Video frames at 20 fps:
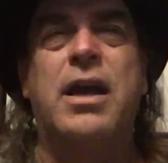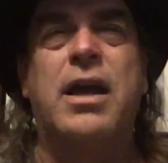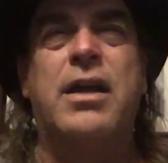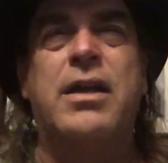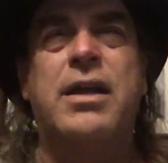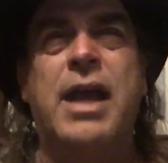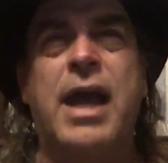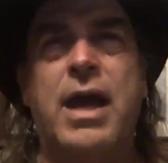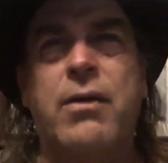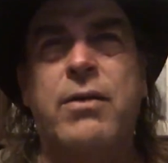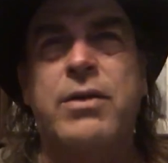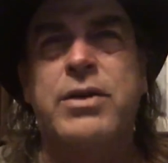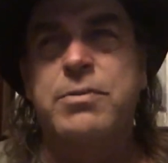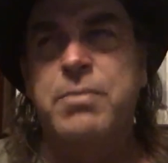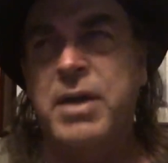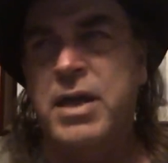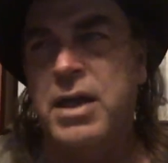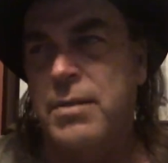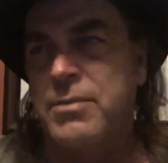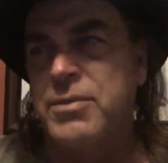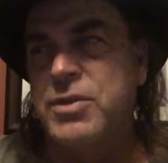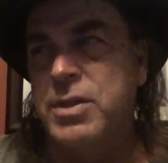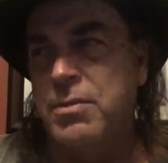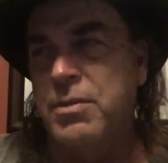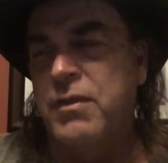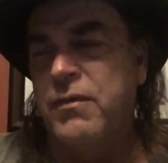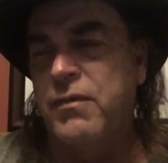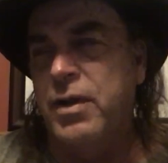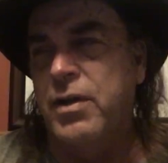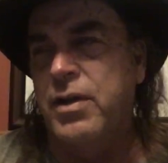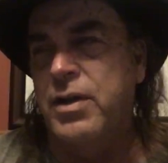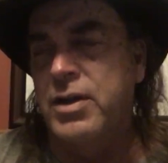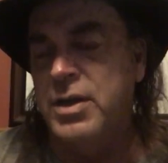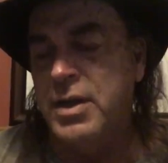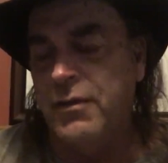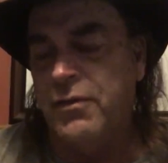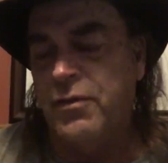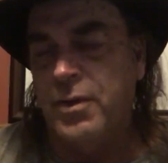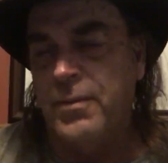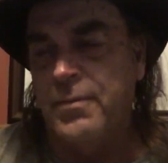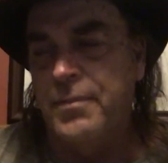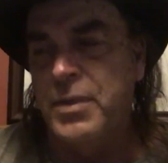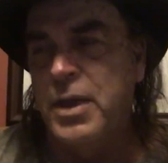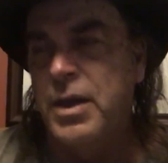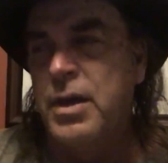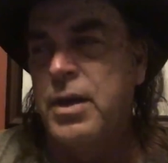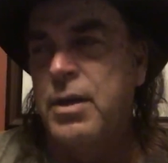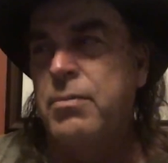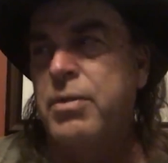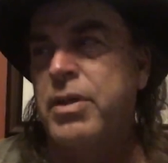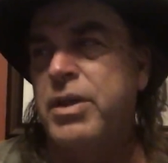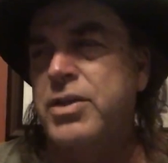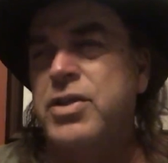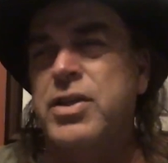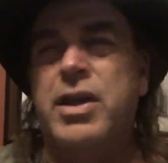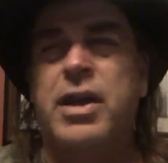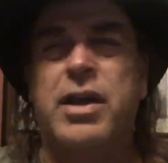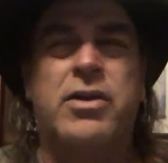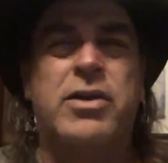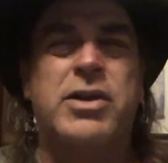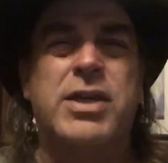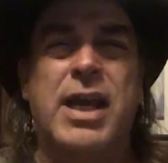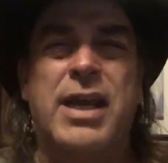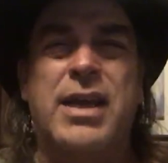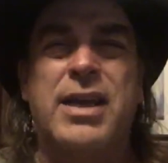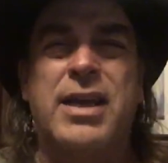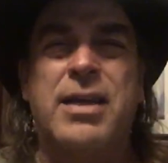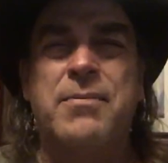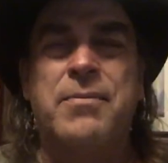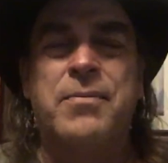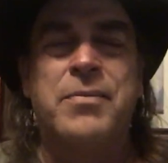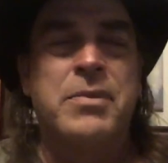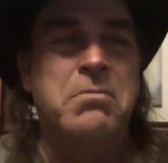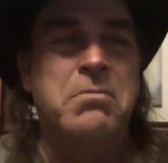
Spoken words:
And now it's become something very different. But is it entertaining?